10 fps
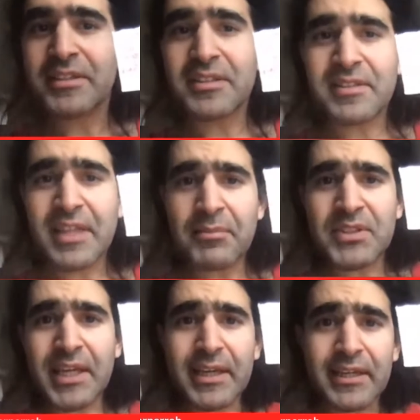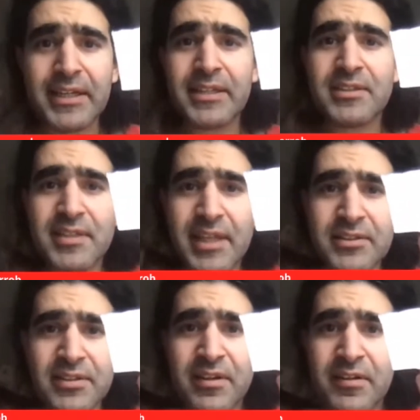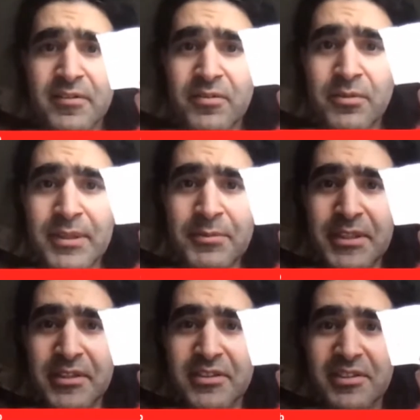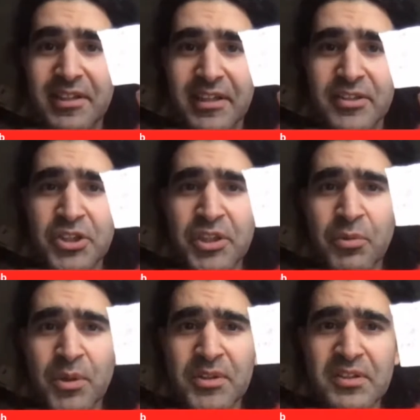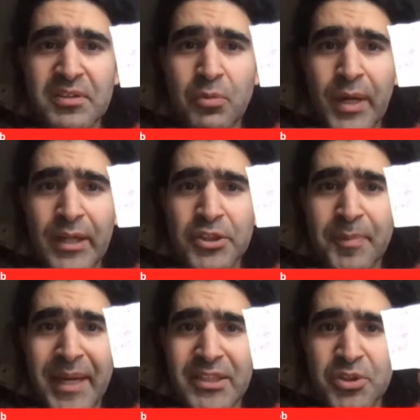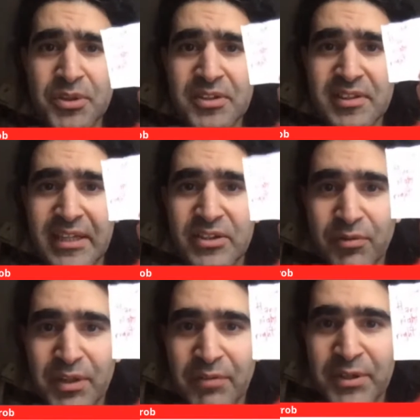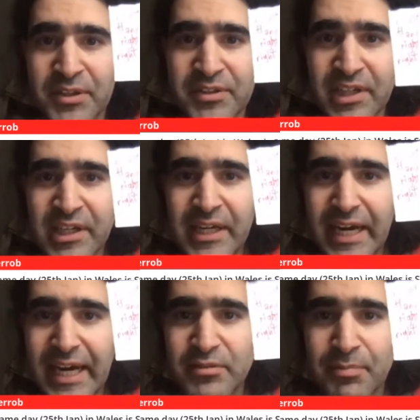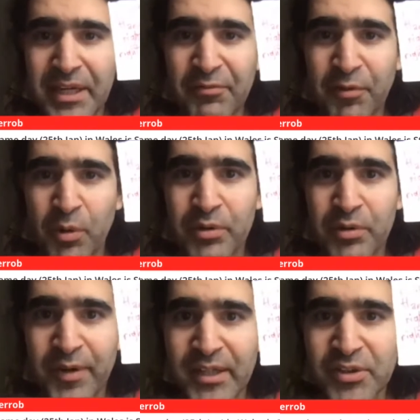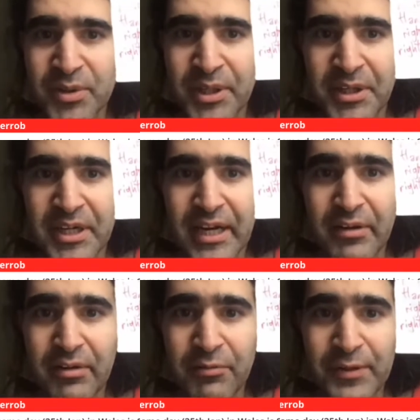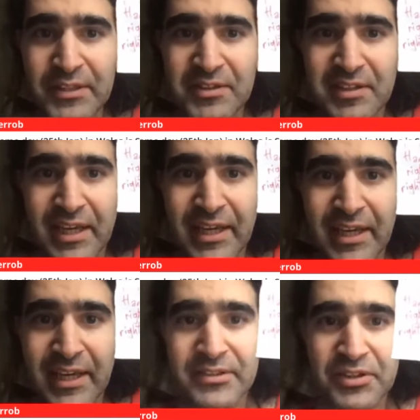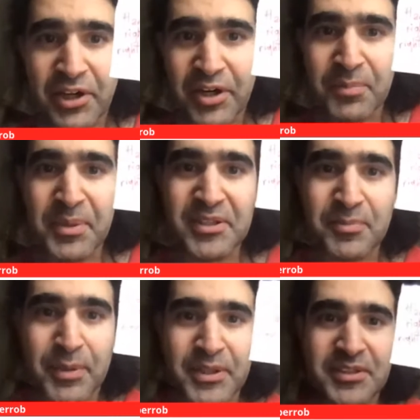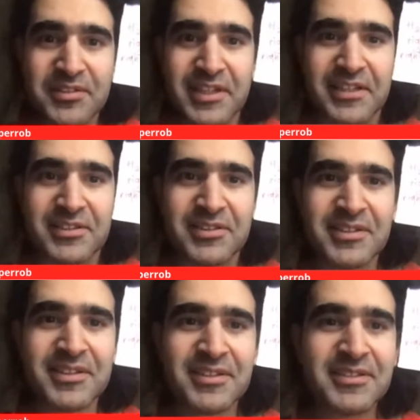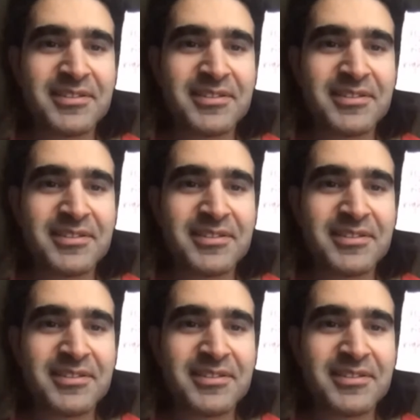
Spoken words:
The same day is St. Dwynwen's Day. She was the Welsh patron saint of lovers, and many folk refer to her feast day as Carpet Burns Night.